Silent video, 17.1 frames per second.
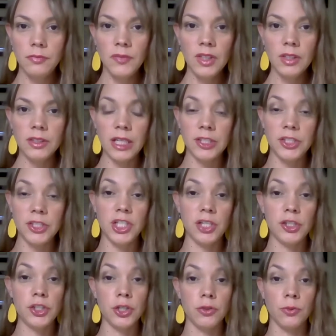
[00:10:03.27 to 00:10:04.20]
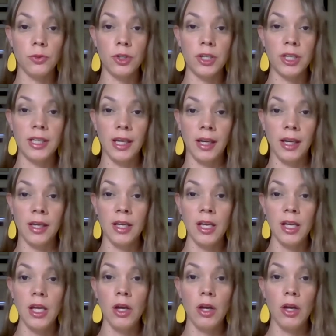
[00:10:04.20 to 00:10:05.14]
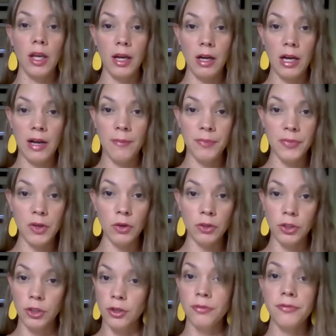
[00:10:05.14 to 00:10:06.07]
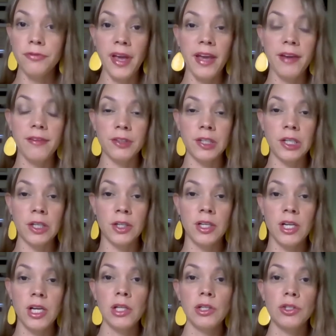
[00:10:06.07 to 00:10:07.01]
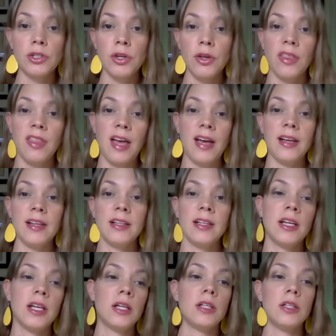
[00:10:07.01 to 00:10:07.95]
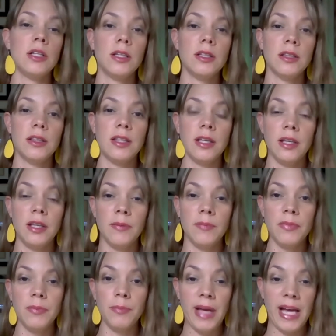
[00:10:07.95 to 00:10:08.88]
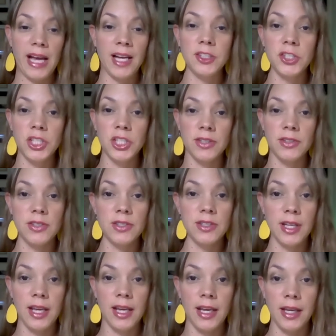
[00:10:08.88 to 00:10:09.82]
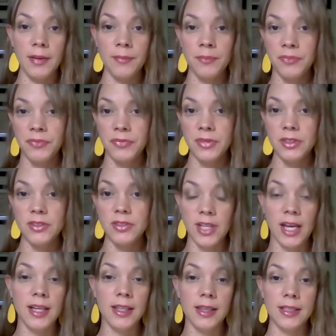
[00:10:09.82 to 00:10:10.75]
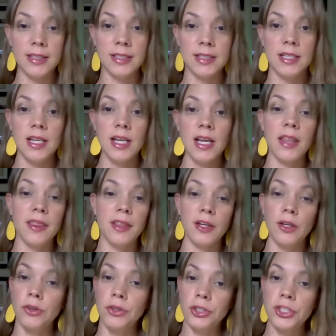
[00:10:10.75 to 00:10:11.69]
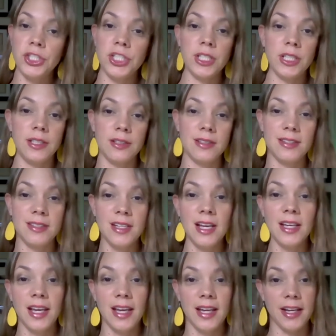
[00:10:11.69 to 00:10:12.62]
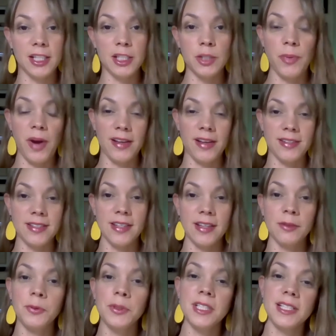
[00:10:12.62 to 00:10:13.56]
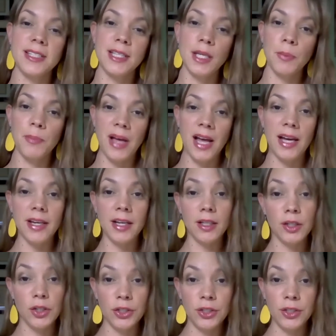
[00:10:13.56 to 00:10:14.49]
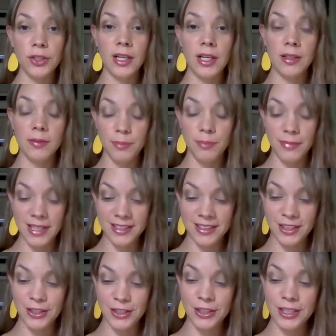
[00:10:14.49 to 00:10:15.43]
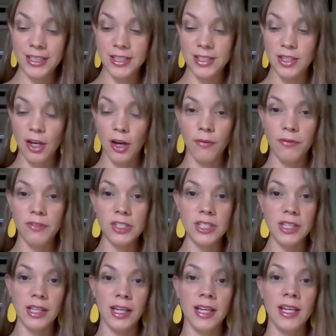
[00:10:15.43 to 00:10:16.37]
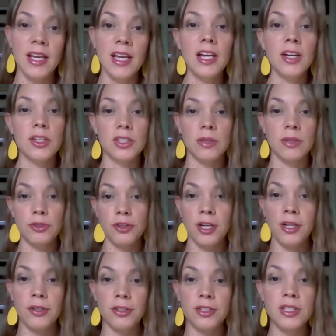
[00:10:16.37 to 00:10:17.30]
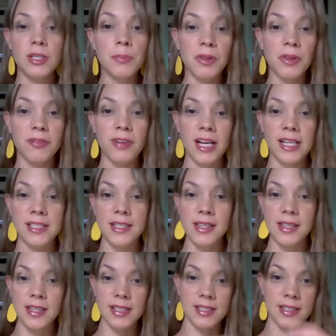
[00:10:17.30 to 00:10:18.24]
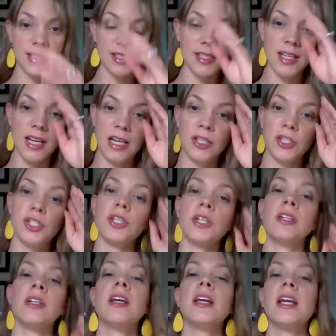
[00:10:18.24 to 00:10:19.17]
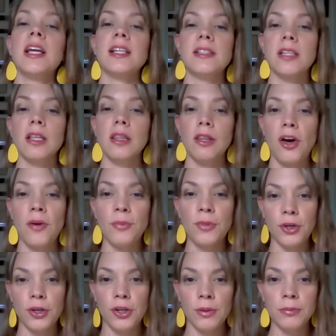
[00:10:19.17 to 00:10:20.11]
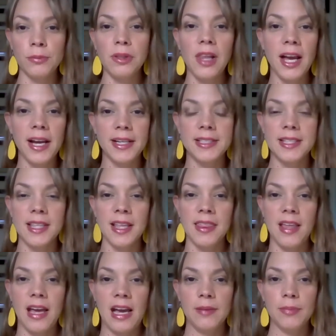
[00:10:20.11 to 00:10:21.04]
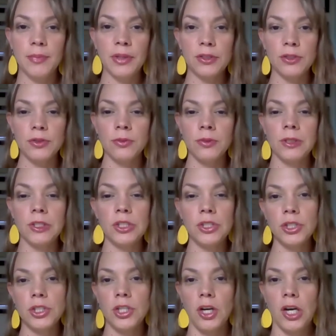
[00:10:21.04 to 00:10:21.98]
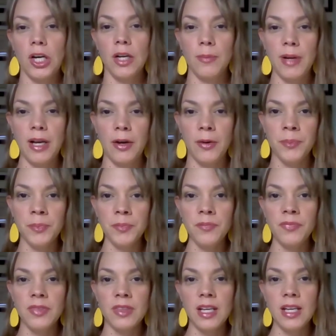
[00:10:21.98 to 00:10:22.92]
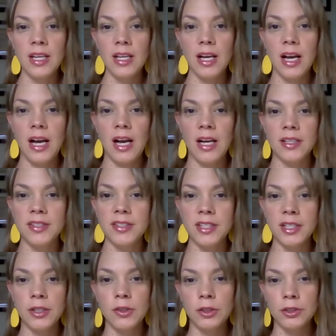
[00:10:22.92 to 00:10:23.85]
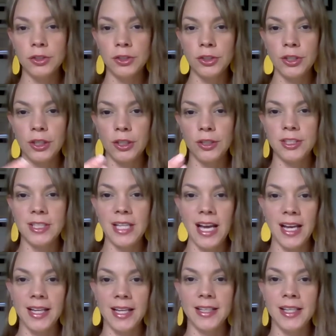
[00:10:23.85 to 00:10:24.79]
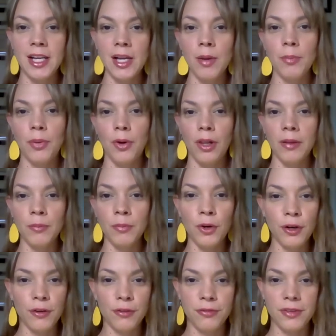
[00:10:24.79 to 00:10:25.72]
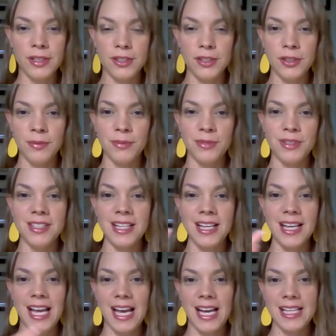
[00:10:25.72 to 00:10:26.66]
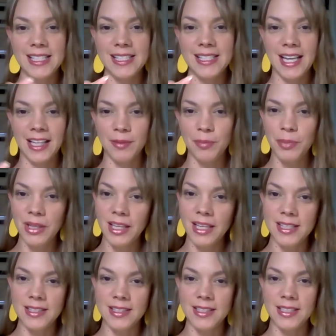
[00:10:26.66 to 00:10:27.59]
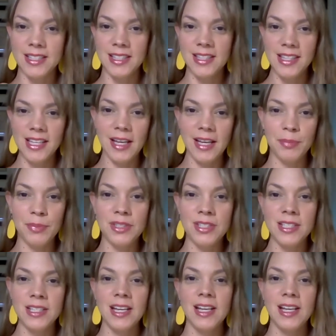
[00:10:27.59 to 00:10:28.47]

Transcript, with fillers: digestion working on your favor so that the bad genes stay silent and the good genes get expressed. And when I say bad and good, and good is obviously because I'm trying to simplify this discussion. It's a lot more complex than that, because when we do talk about single nucleotide polymorphisms, SNPs, the SNPs,